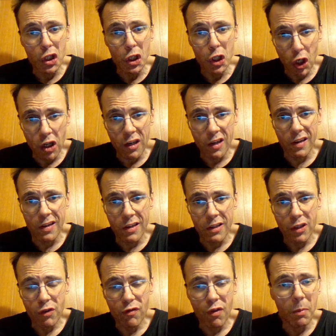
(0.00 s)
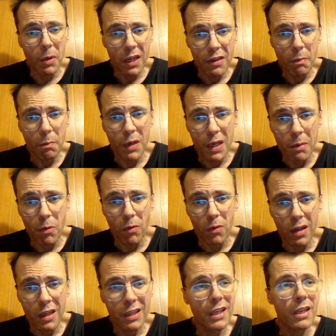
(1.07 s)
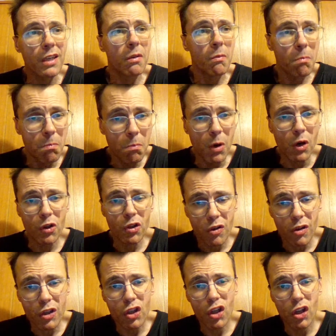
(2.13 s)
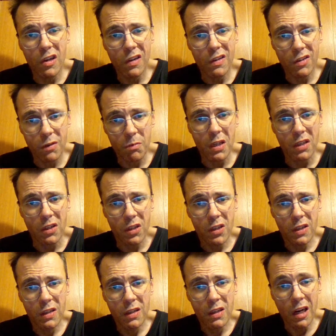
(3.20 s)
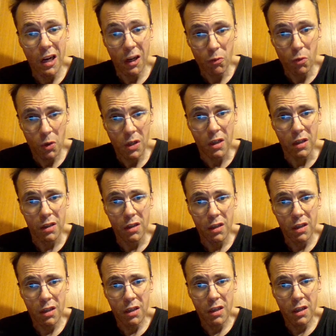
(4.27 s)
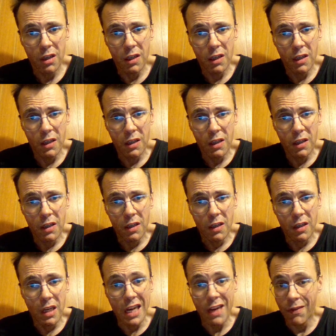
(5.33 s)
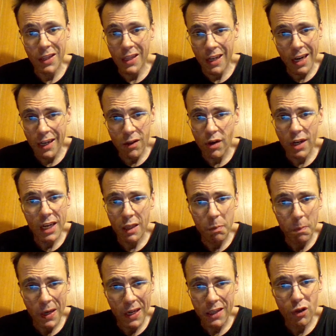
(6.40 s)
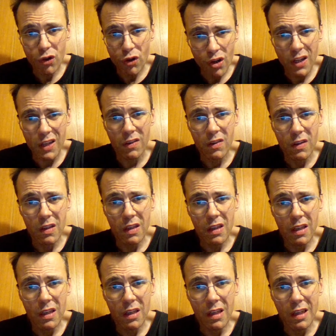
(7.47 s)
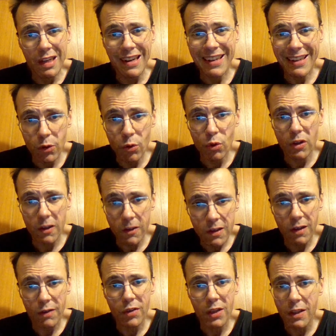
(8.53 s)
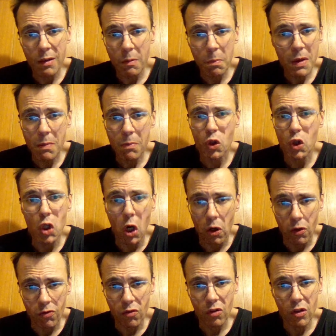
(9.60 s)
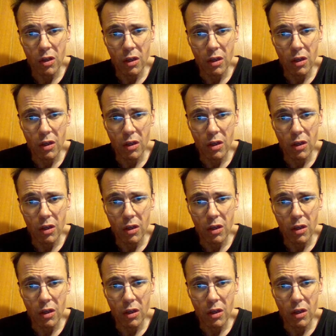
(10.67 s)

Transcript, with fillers: journalists, from other people, like most of the journalism is. I work. Even that I don't get paid shit, I do the stuff that other people don't.